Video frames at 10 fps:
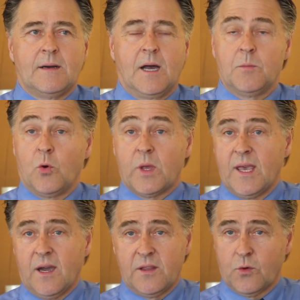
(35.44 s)
I'm
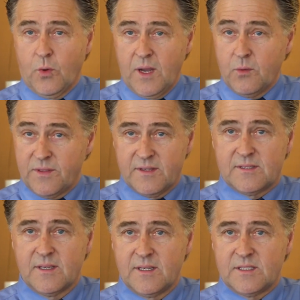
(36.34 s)
okay either way with the
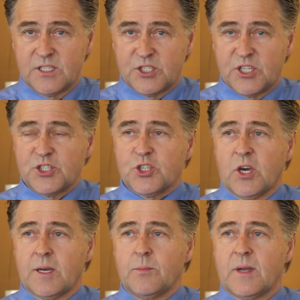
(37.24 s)
city's decision
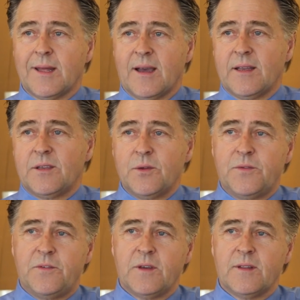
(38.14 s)
on it, but I do
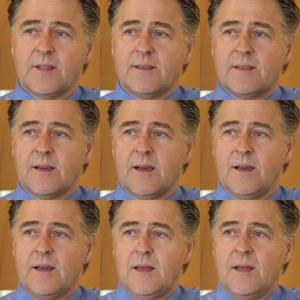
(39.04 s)
feel
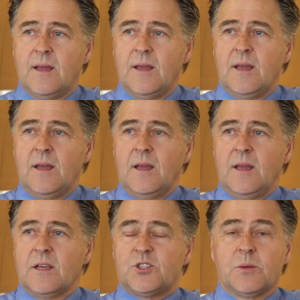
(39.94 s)
that
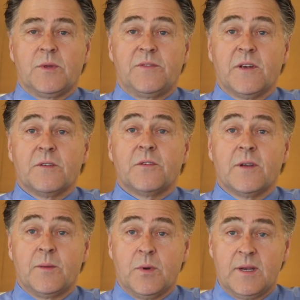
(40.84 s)
it should be fair for
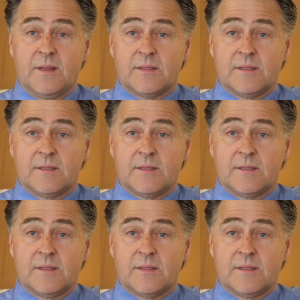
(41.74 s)
anybody